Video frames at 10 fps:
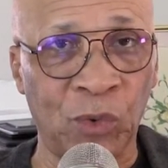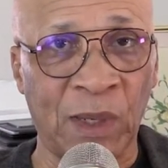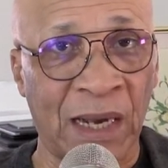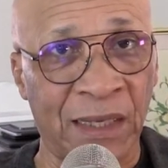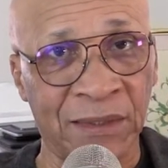
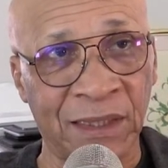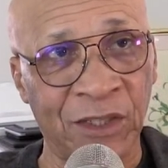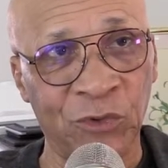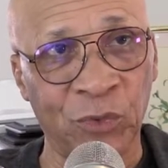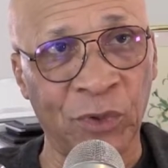how
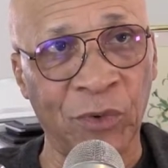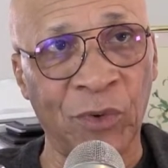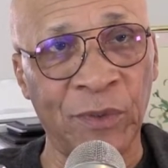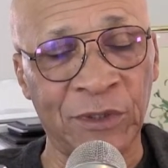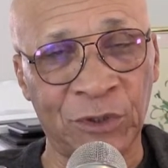things were
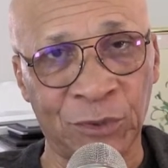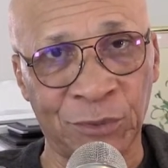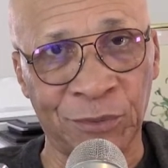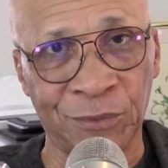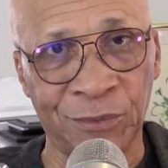going
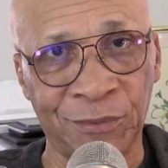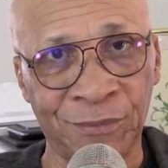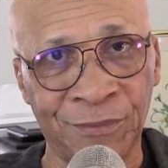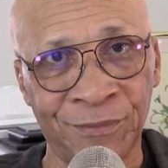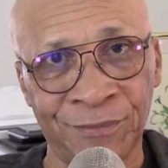to
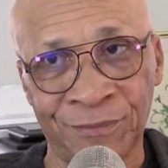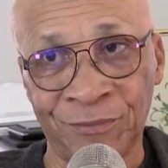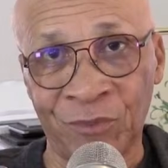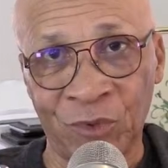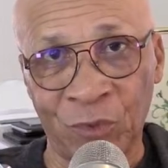
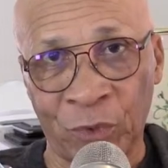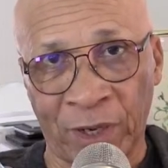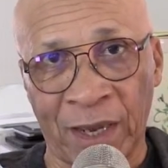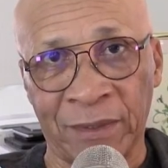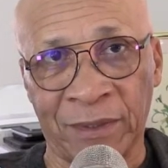work
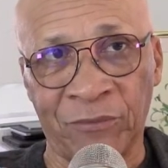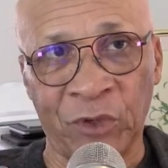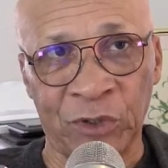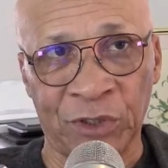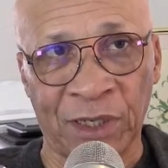out in
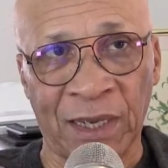Russia.